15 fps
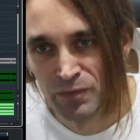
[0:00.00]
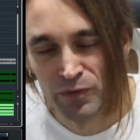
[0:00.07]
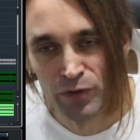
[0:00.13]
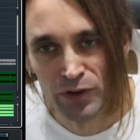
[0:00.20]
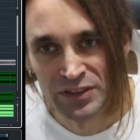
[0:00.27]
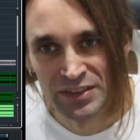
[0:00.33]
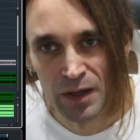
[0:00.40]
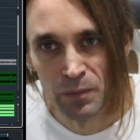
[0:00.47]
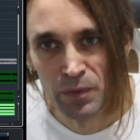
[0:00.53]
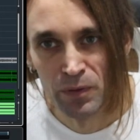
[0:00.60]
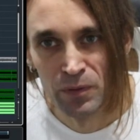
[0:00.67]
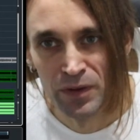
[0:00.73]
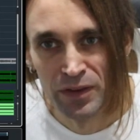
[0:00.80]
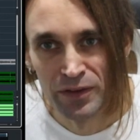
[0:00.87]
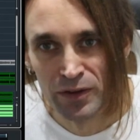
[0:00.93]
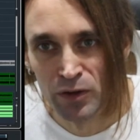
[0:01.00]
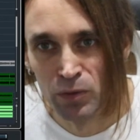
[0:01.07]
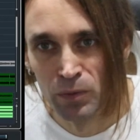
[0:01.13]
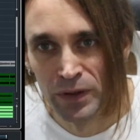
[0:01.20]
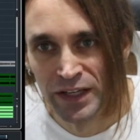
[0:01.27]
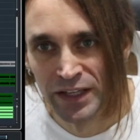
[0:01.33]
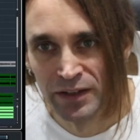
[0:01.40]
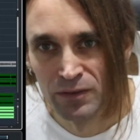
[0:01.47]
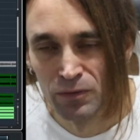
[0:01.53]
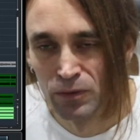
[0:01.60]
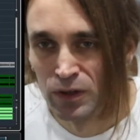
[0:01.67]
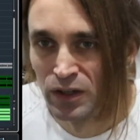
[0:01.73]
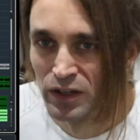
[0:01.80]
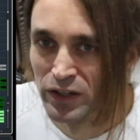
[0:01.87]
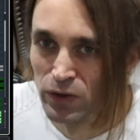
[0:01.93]
example with Queen,
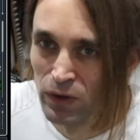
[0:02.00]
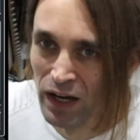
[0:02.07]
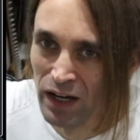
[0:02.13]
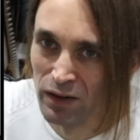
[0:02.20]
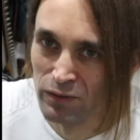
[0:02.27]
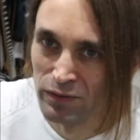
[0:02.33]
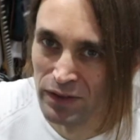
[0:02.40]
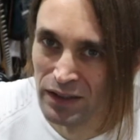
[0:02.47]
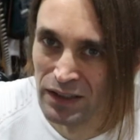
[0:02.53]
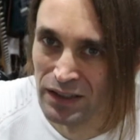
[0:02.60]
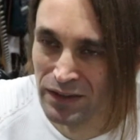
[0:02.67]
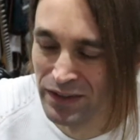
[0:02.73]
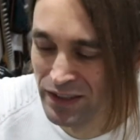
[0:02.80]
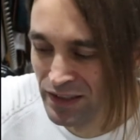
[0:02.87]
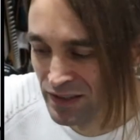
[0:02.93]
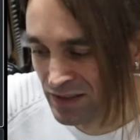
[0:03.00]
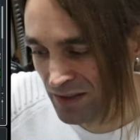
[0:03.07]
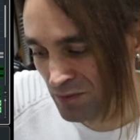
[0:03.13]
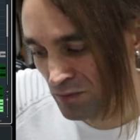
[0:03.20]
where you have these